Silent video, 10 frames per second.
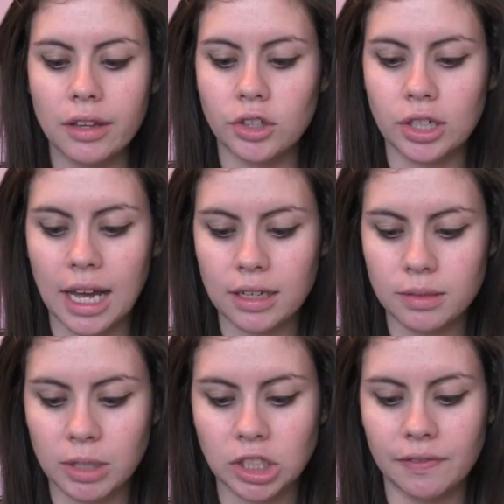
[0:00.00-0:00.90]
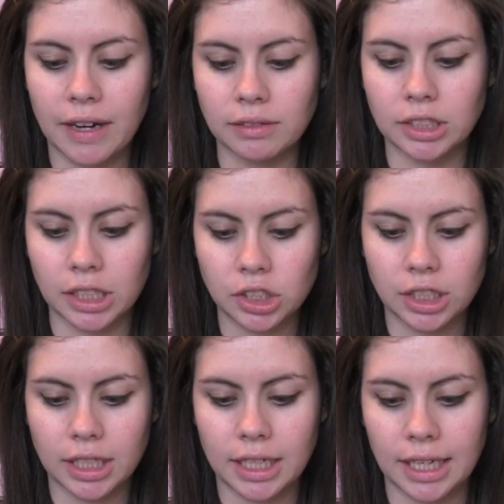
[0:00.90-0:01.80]
they're not as much a
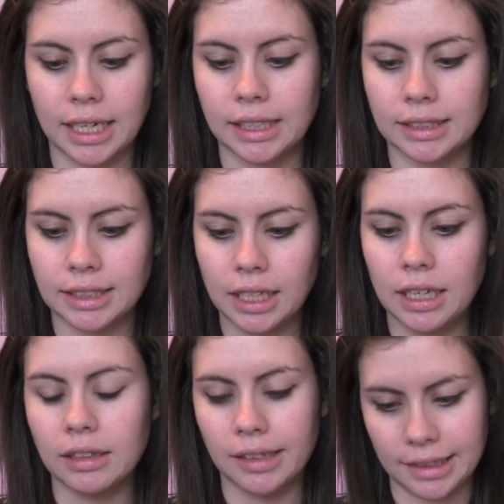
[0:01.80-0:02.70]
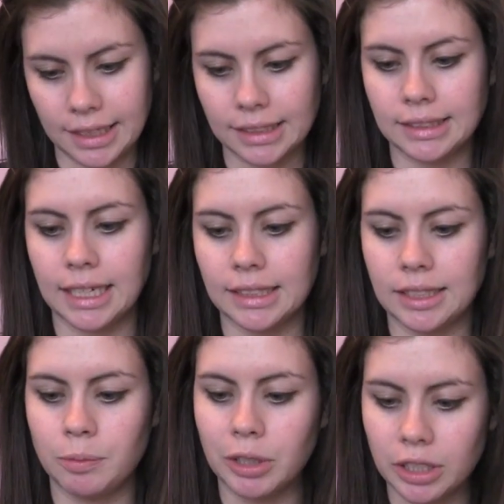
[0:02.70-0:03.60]
foundation as, like this
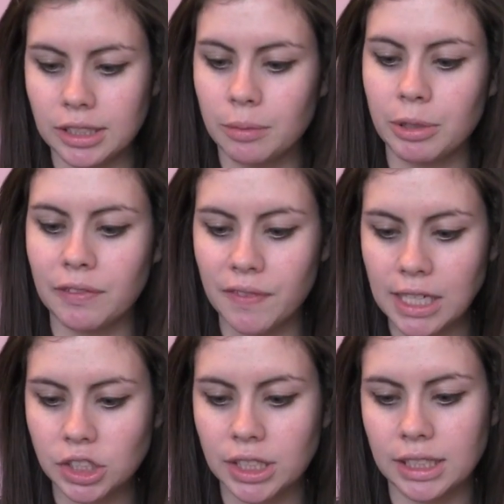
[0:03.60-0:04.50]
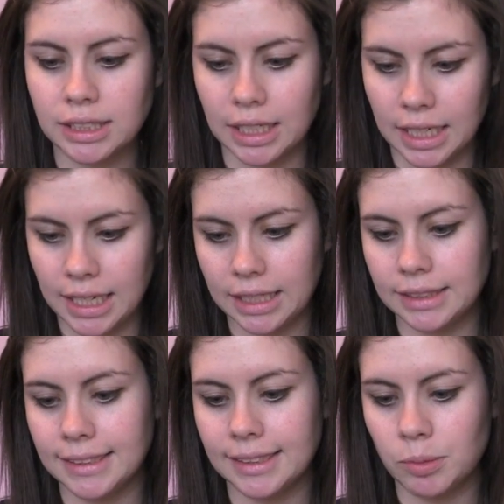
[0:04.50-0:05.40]
says, it blurs imperfections,
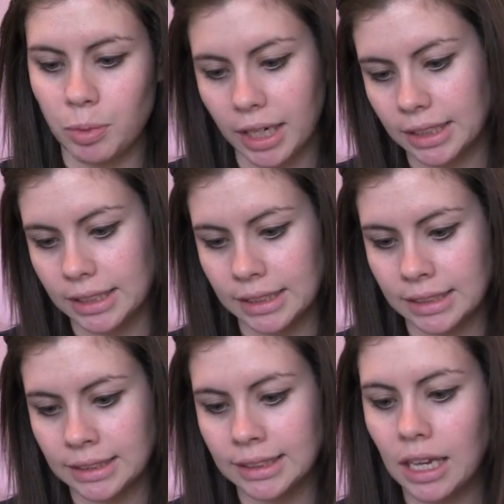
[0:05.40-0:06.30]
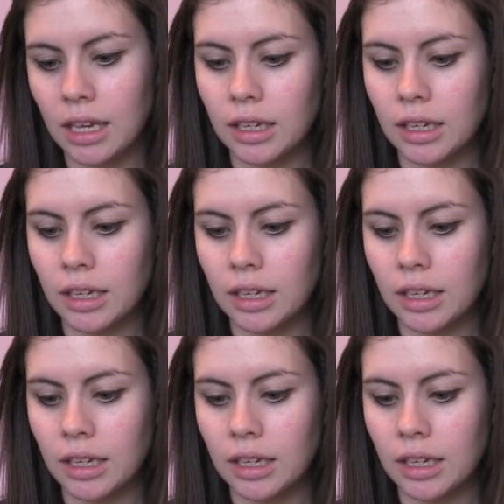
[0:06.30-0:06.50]
enhances, brightens,